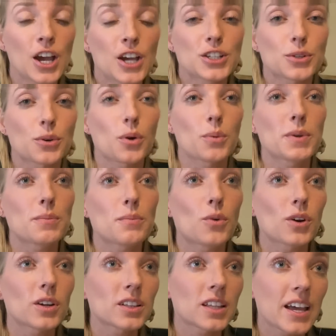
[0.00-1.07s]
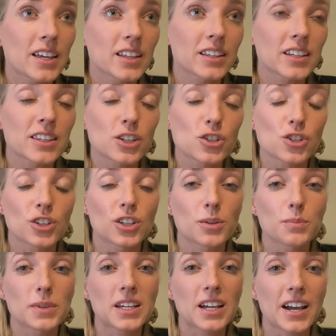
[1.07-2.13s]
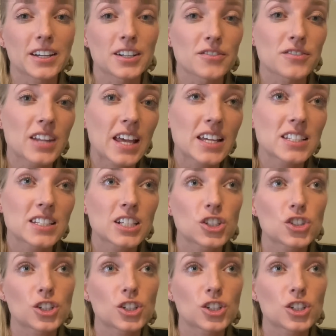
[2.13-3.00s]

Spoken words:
So it would be more likely that she could be kind of nesty.